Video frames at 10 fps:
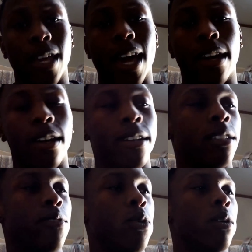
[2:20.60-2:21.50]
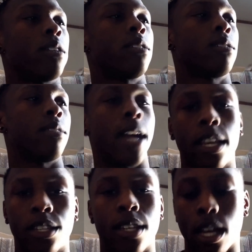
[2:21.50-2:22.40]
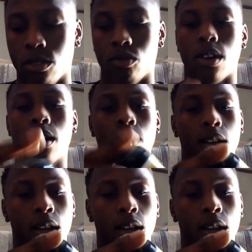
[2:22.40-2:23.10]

add-ons, of course, not just natural water.